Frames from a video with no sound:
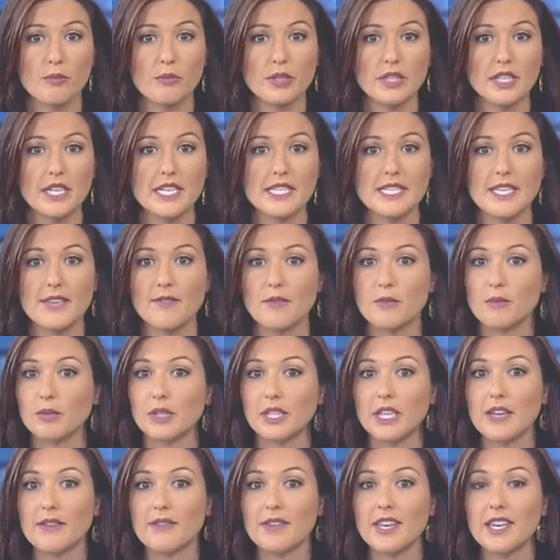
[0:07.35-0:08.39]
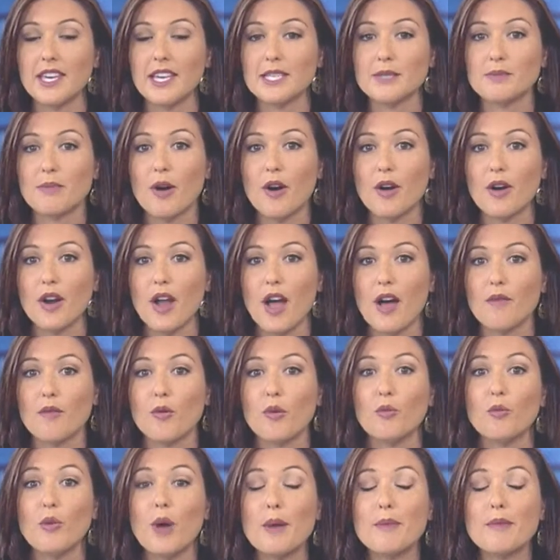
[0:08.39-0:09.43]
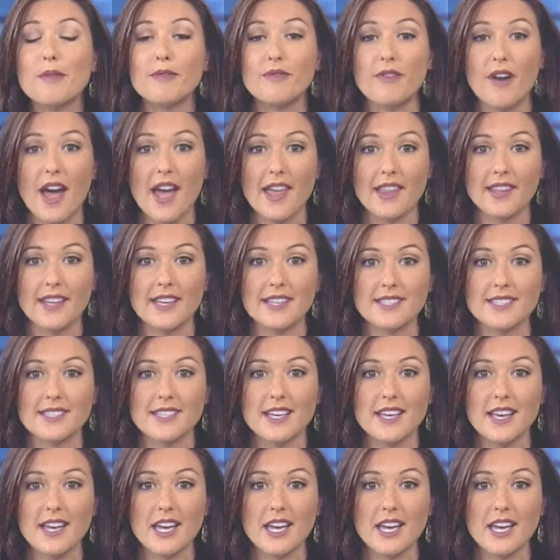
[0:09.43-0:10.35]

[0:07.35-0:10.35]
Police even believe he is part of a web of violence.